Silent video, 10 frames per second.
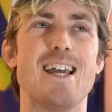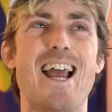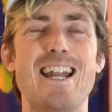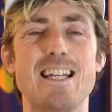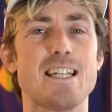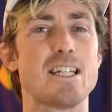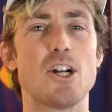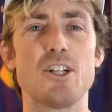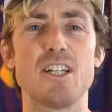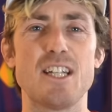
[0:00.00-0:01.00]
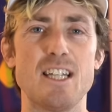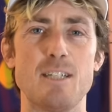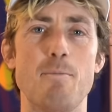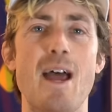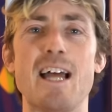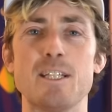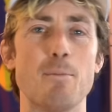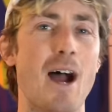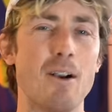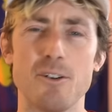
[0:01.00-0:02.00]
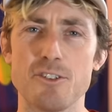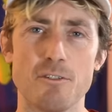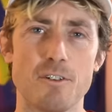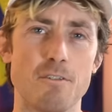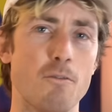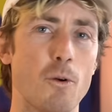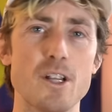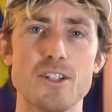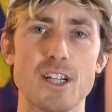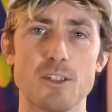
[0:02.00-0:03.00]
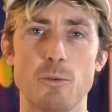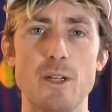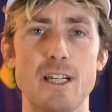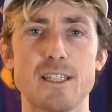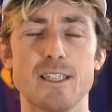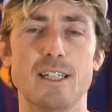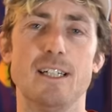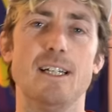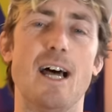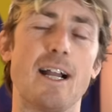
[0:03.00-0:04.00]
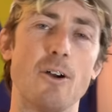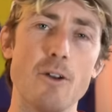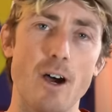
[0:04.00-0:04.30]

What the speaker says: and it just turns into this bad spiral. So for 4 to 6 weeks, I go to